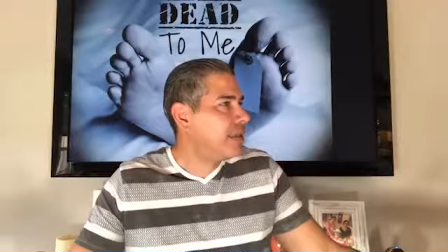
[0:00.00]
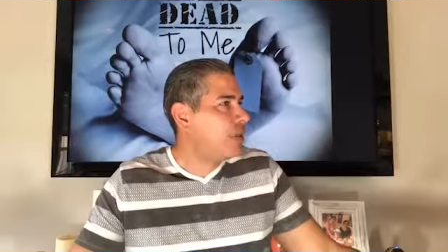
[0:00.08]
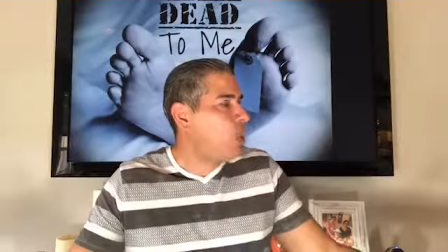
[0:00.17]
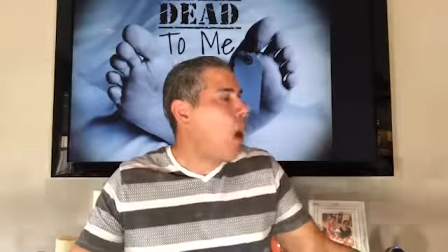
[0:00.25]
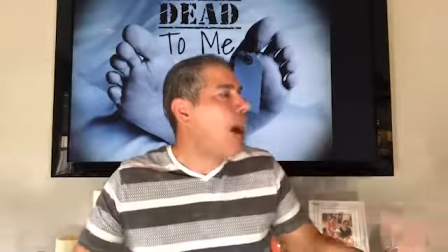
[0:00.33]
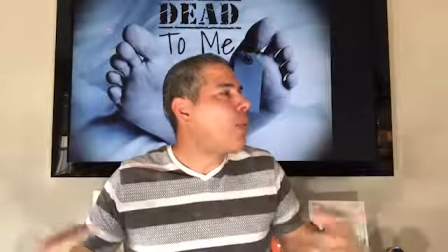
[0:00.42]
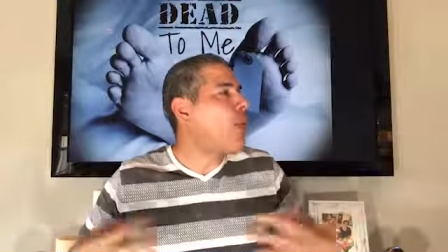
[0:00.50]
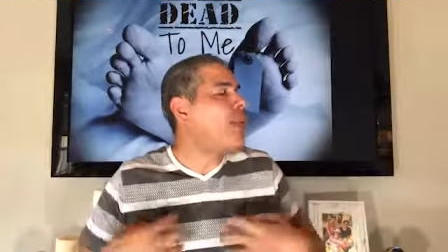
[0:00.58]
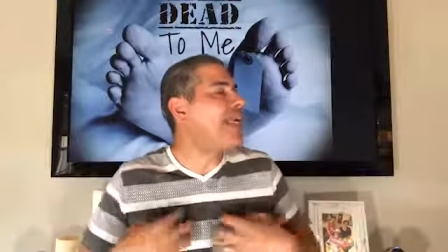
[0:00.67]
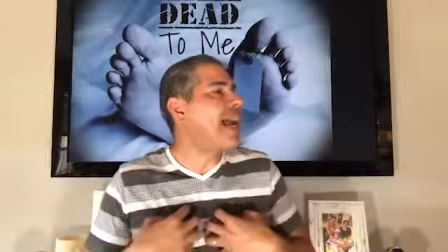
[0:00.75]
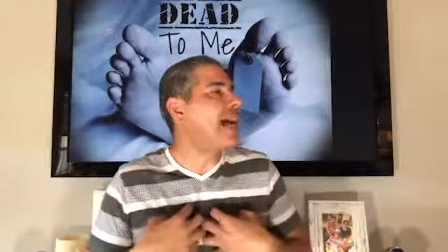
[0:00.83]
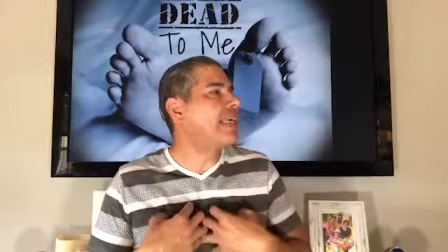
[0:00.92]
Why would
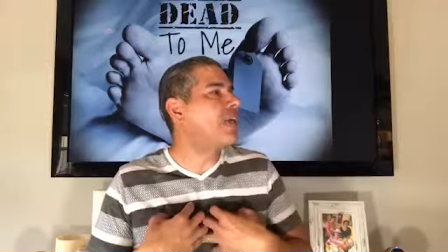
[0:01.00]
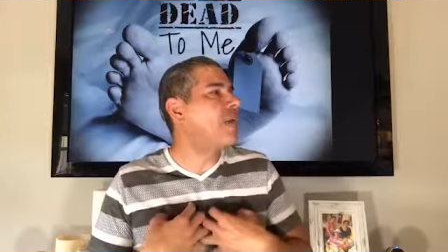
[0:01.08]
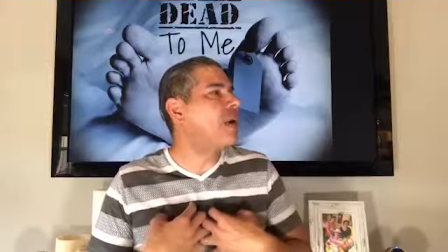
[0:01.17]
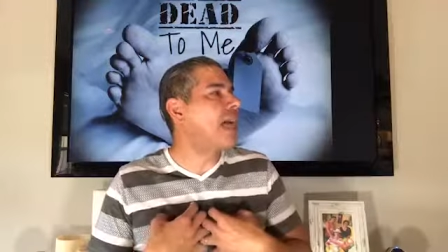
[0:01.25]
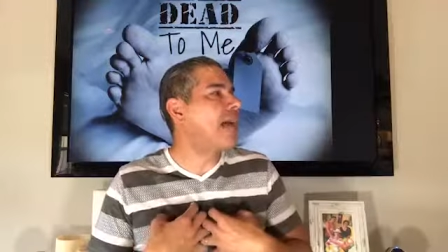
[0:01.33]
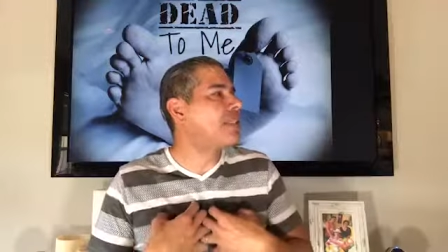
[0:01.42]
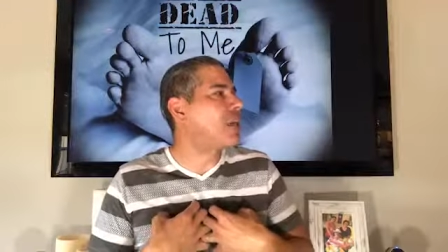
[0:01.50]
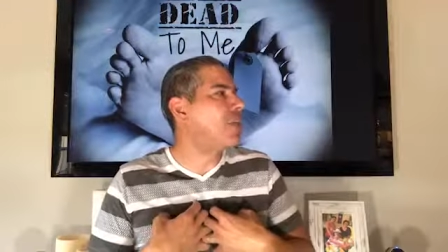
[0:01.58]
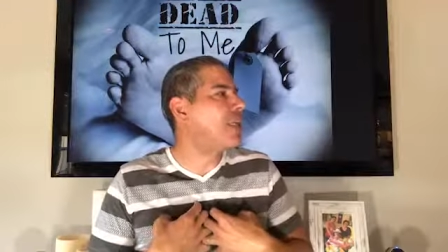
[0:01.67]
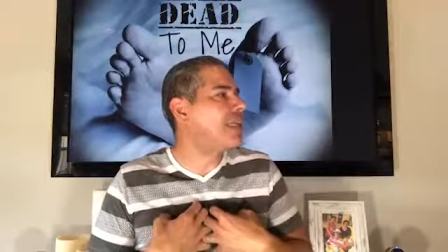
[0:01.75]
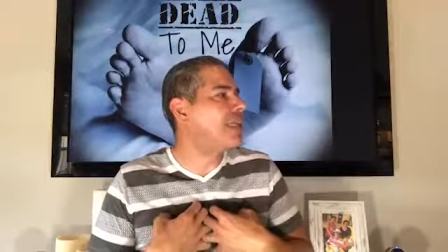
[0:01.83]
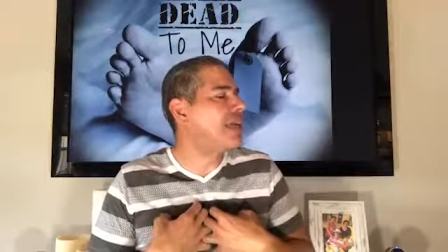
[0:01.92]
we not give our lives
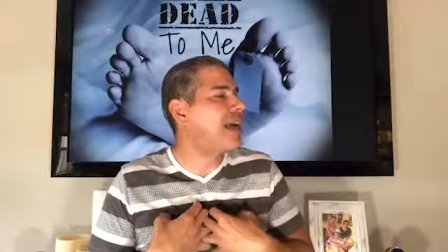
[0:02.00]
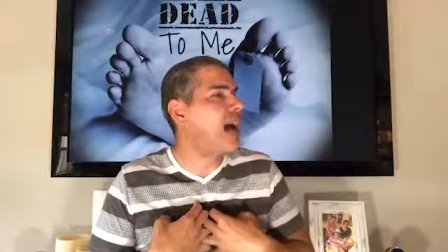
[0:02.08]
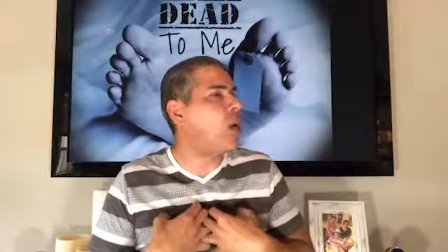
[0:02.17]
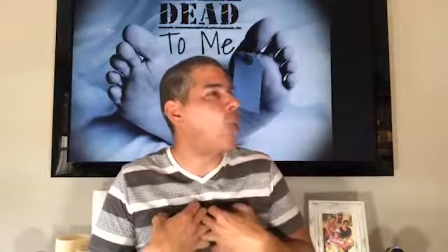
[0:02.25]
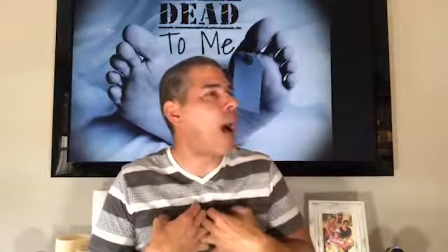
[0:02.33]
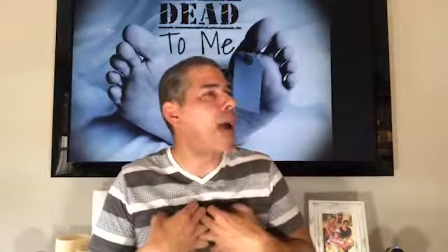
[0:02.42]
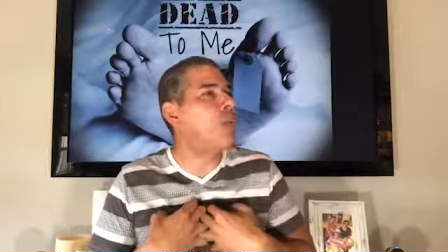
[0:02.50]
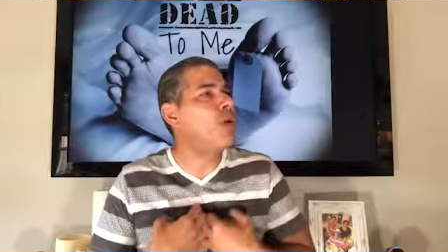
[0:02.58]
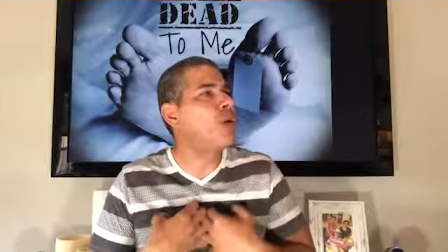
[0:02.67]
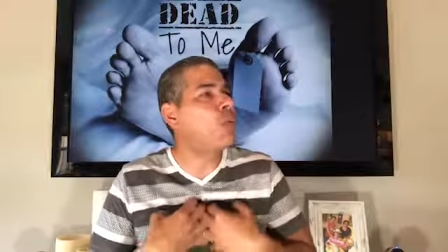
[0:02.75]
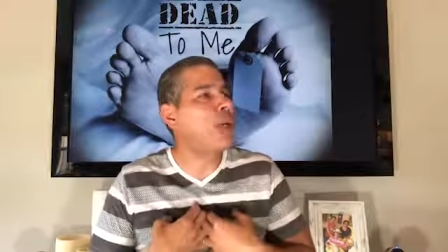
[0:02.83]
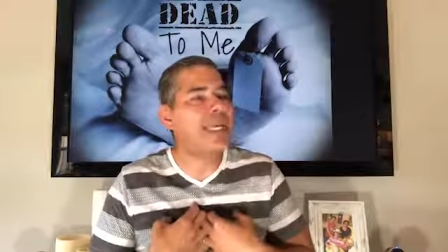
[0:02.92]
completely to God? Why
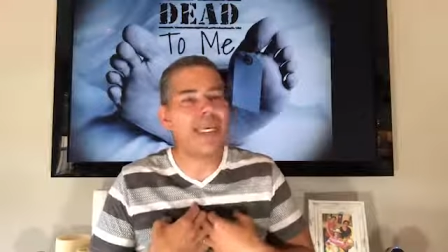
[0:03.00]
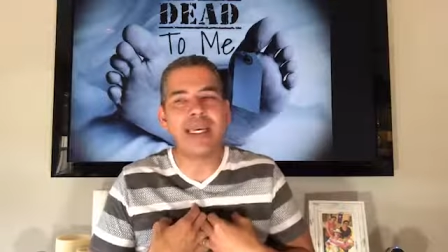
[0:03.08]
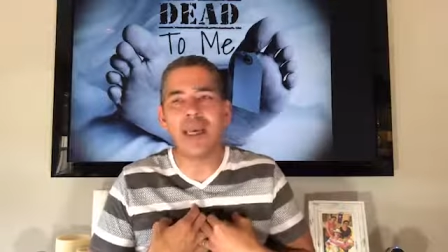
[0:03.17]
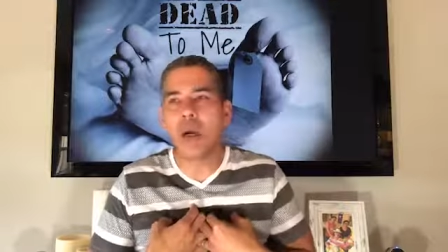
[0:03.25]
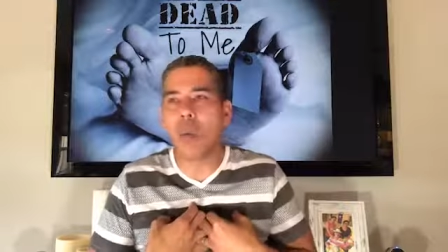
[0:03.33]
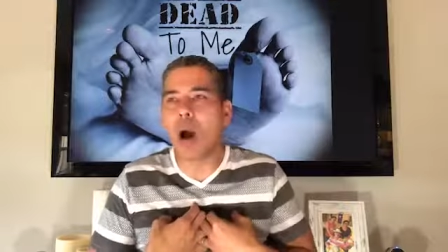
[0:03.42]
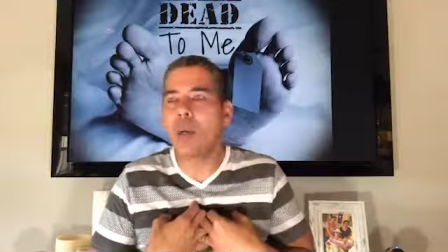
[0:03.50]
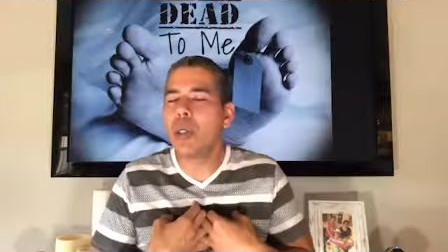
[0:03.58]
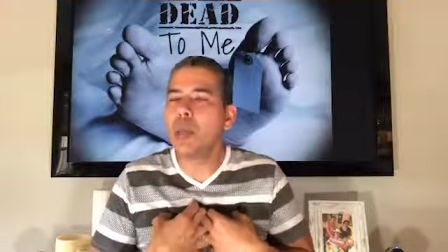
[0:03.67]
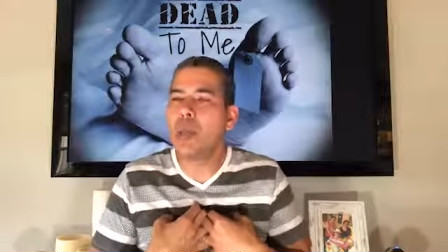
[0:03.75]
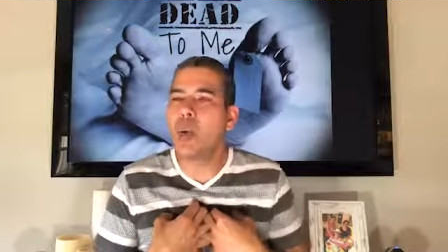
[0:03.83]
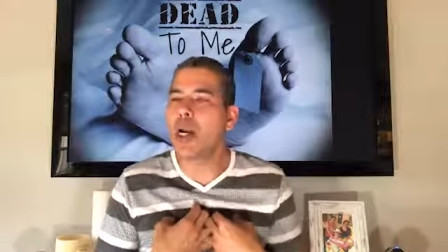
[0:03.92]
would we why would
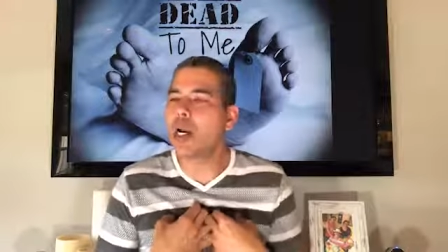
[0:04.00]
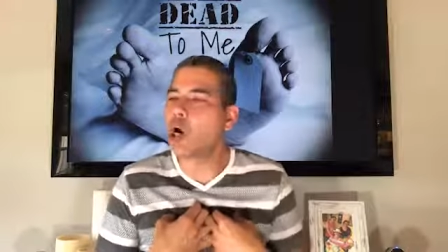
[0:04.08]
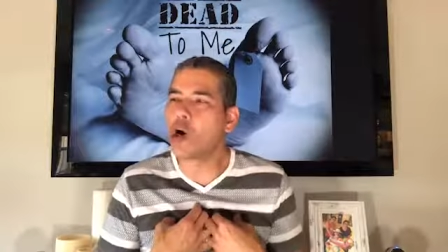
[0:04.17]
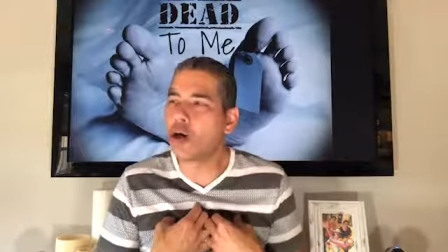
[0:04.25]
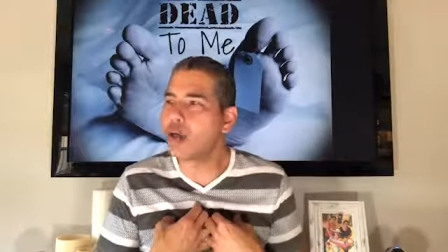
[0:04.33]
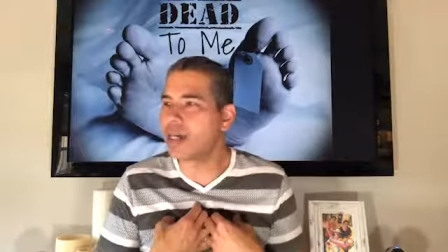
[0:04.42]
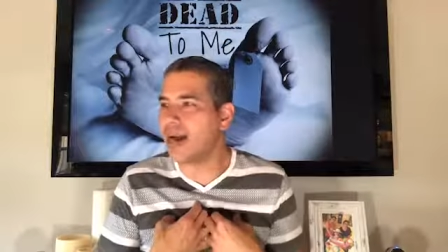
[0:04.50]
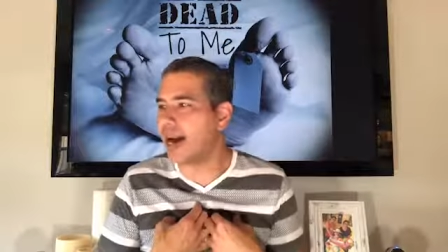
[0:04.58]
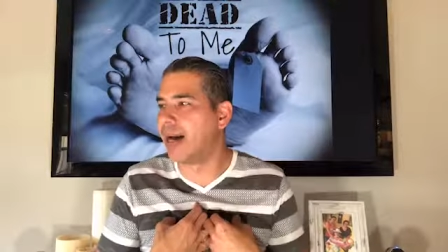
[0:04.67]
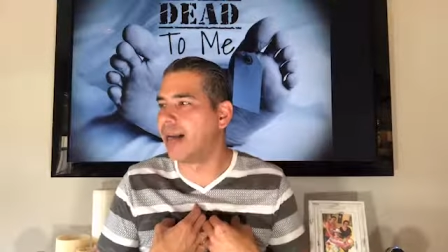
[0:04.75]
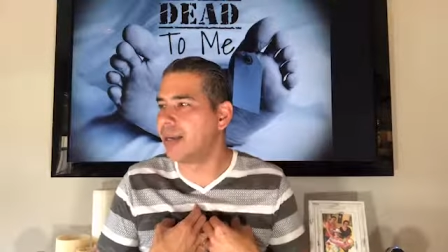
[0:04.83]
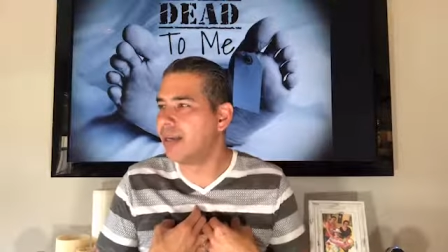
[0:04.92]
we want to hurt
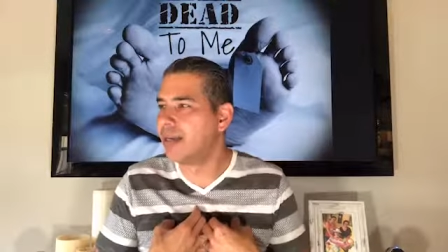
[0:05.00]
God?